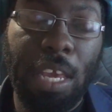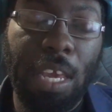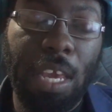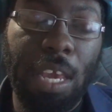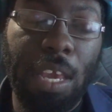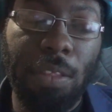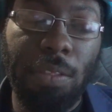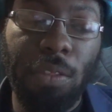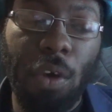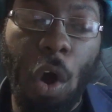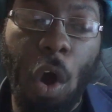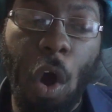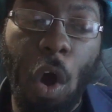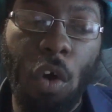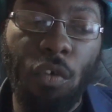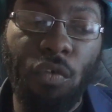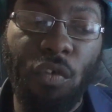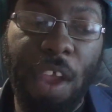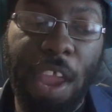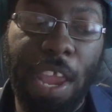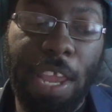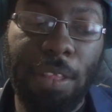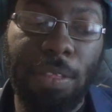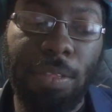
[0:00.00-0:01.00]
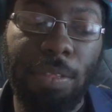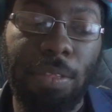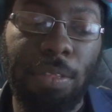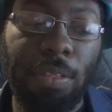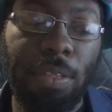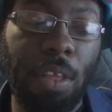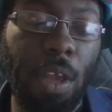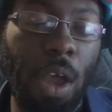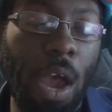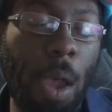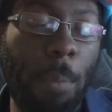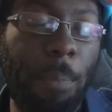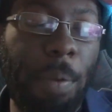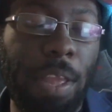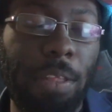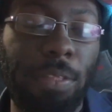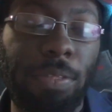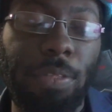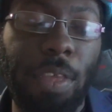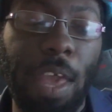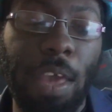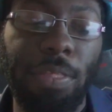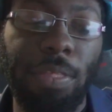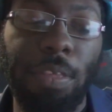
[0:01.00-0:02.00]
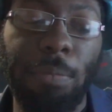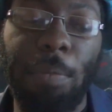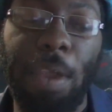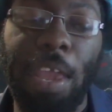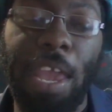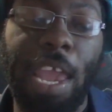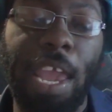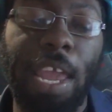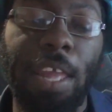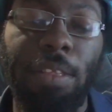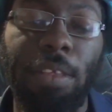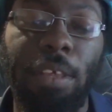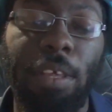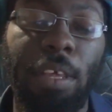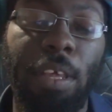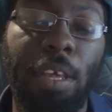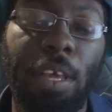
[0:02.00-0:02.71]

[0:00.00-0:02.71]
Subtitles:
is already a bit decimated,